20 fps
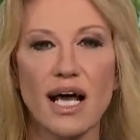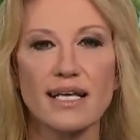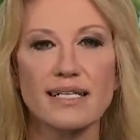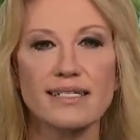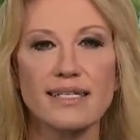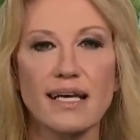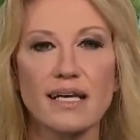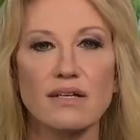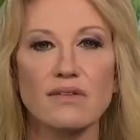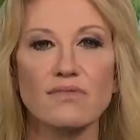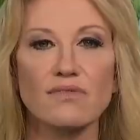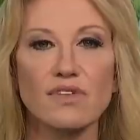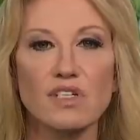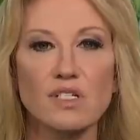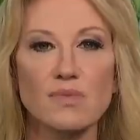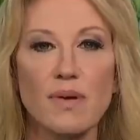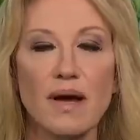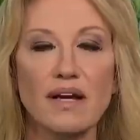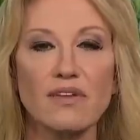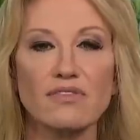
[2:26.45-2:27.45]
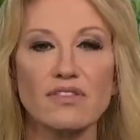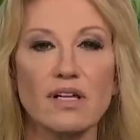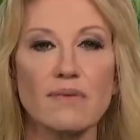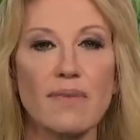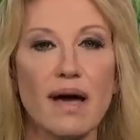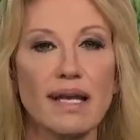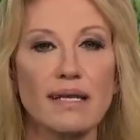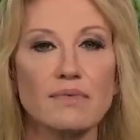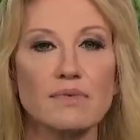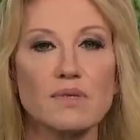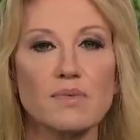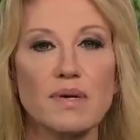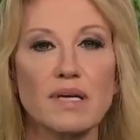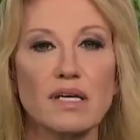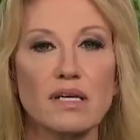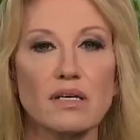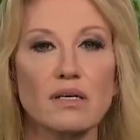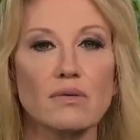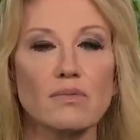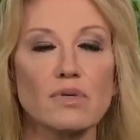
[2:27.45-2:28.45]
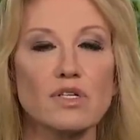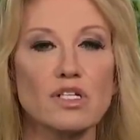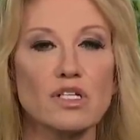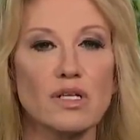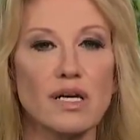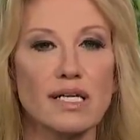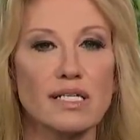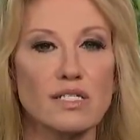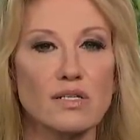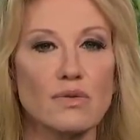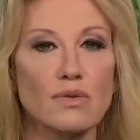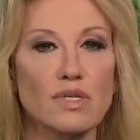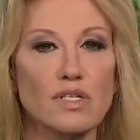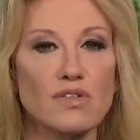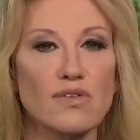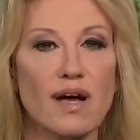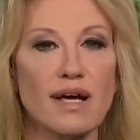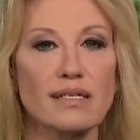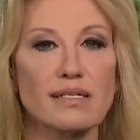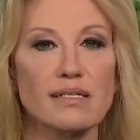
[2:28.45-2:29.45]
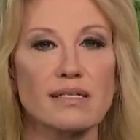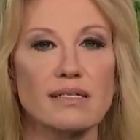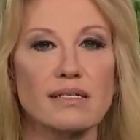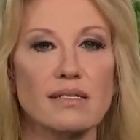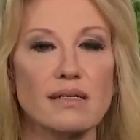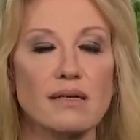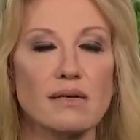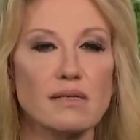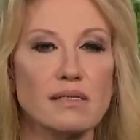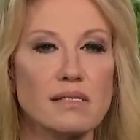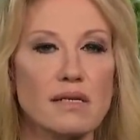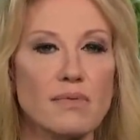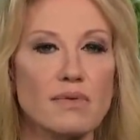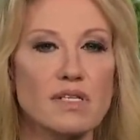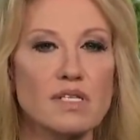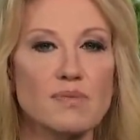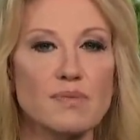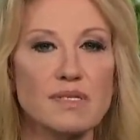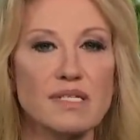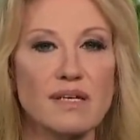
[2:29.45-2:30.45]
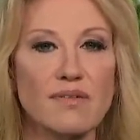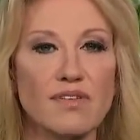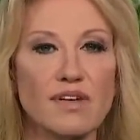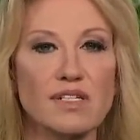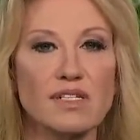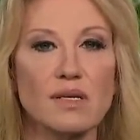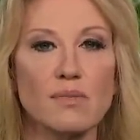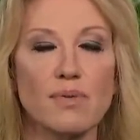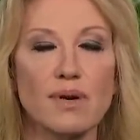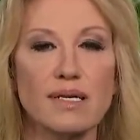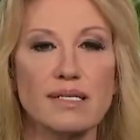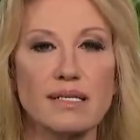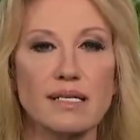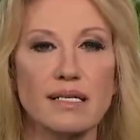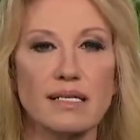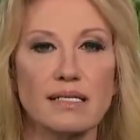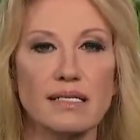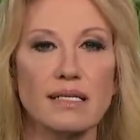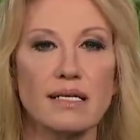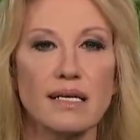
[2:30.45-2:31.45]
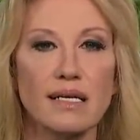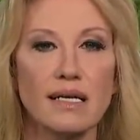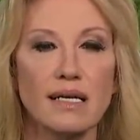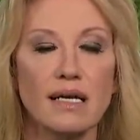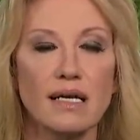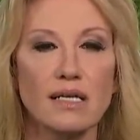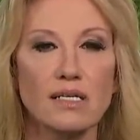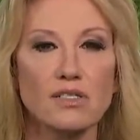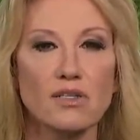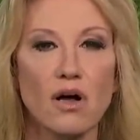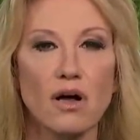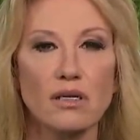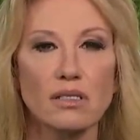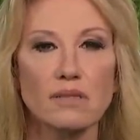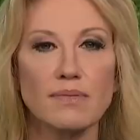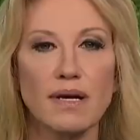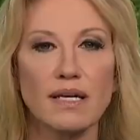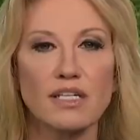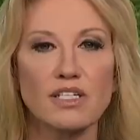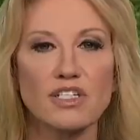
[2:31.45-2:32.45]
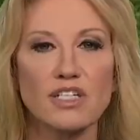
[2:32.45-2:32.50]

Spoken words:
I said, respectfully, Madam Speaker, would you like to address some of the specifics the president talked about?